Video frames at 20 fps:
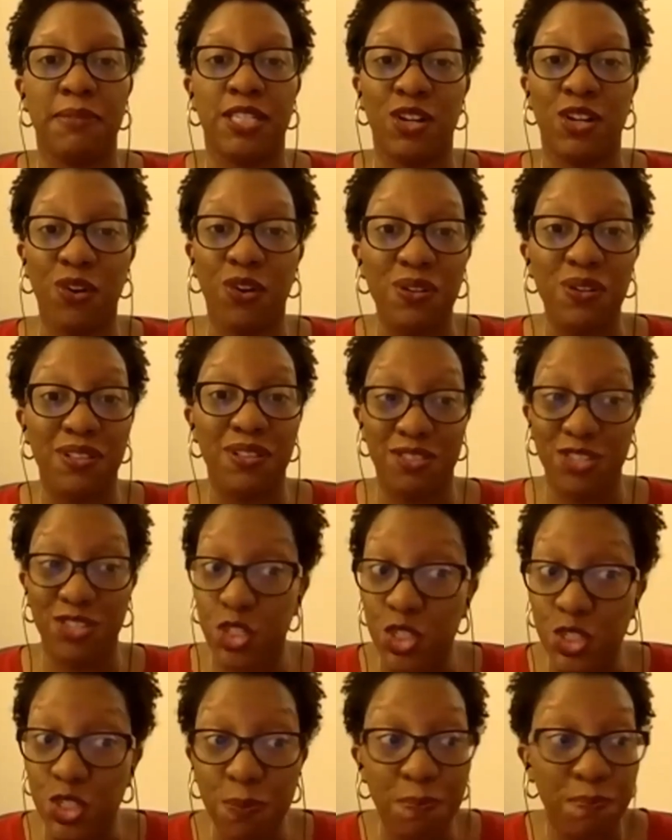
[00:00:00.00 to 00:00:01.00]
There are
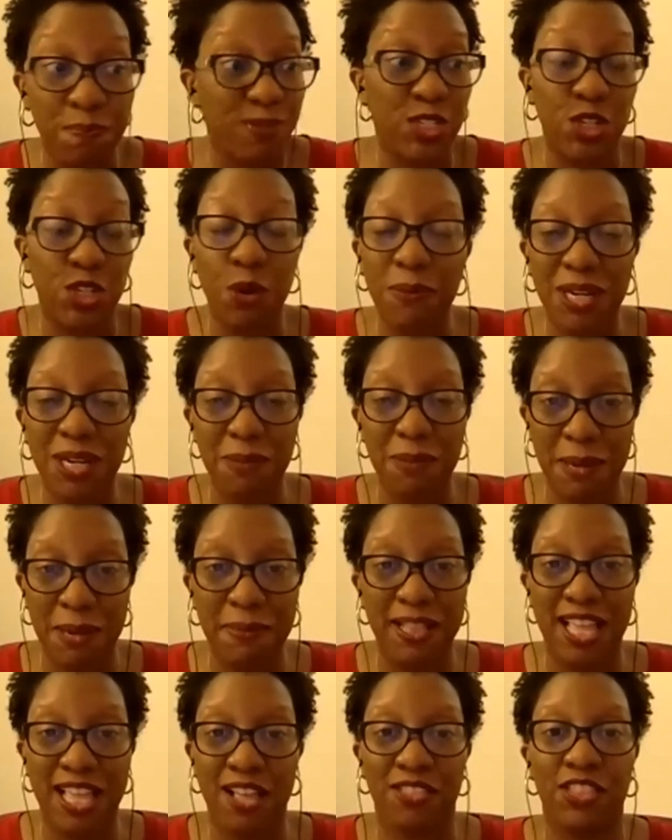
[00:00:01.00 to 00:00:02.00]
so many
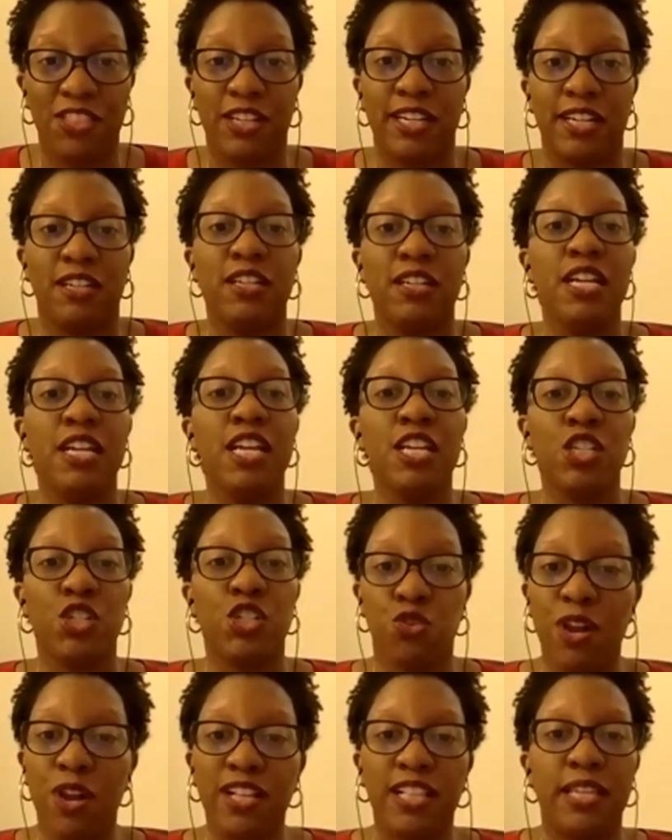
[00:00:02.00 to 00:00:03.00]
people out there
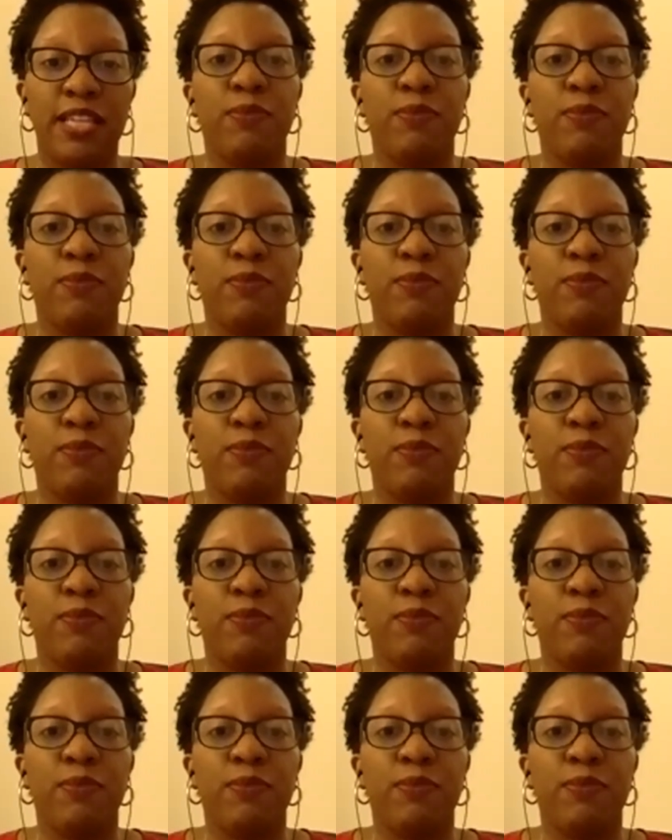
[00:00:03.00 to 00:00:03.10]
struggling.